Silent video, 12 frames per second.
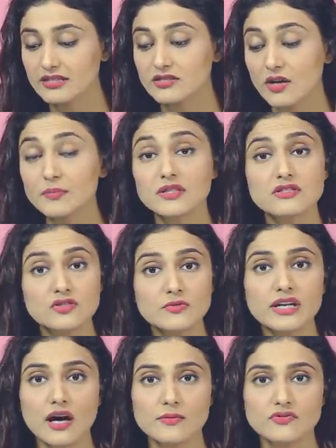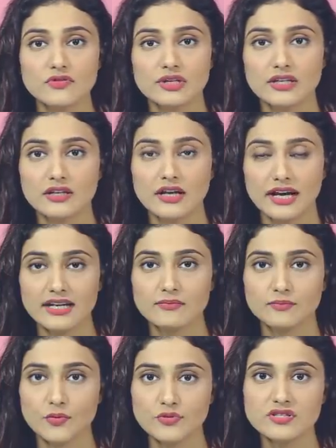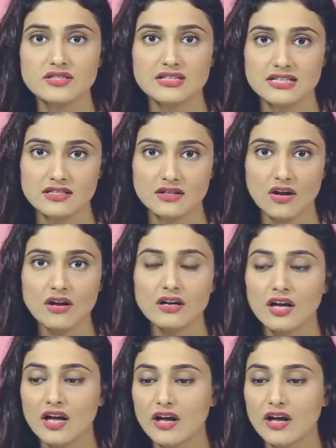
I stopped consuming carbs in the night post 6 o'clock